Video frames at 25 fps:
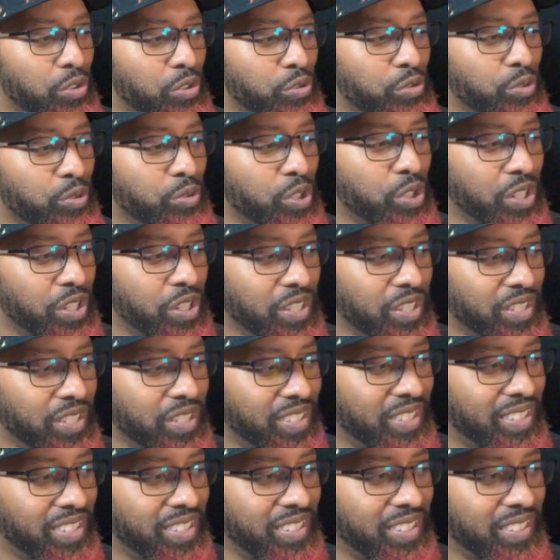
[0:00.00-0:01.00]

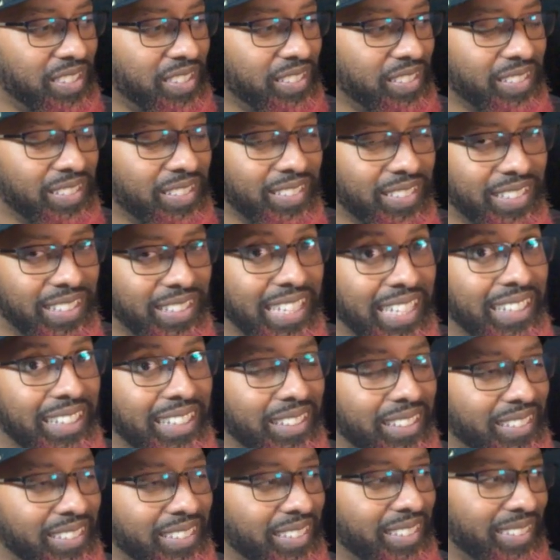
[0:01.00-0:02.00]
draws,
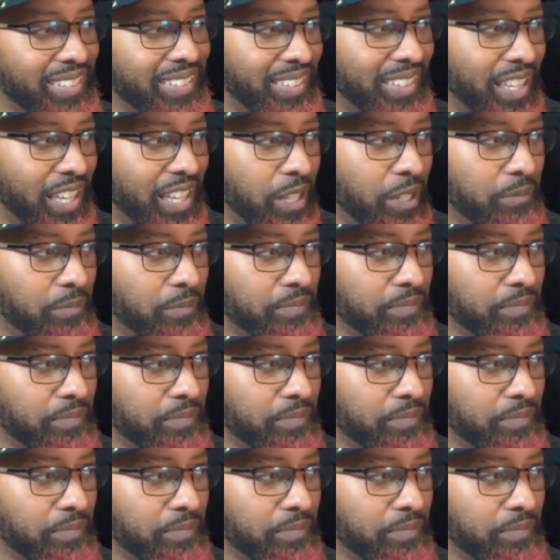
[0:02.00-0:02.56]
needless to say.